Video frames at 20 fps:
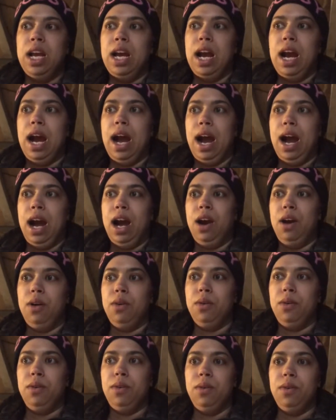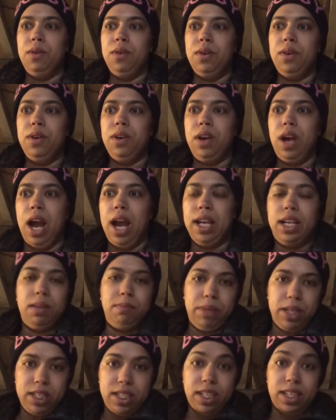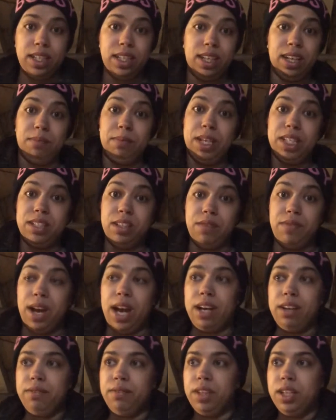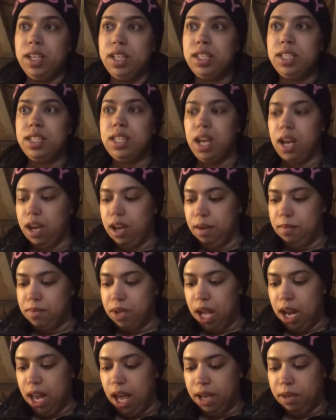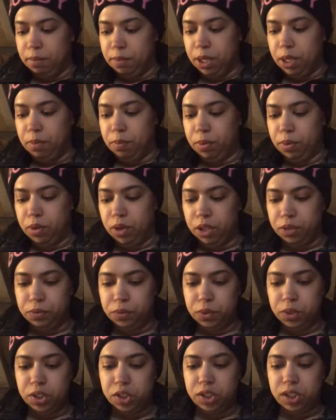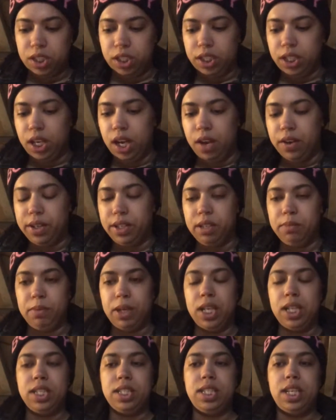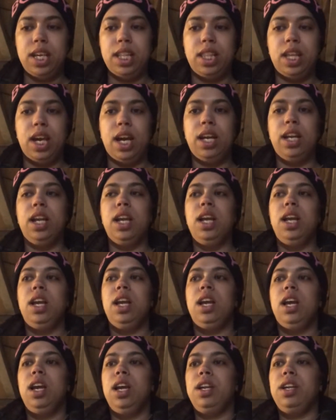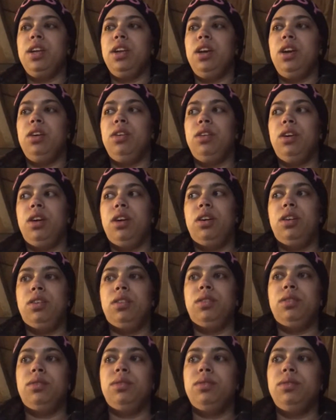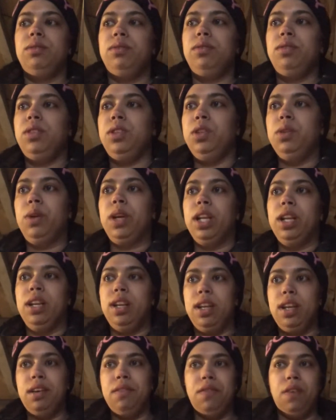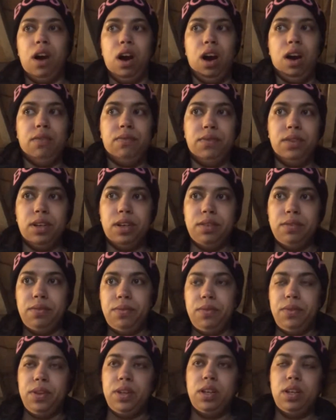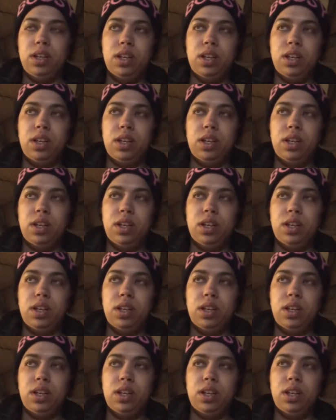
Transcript: how I can basically get myself out of this. A lot of people, unfortunately, are in the mindset that, you know, oh, you can live off of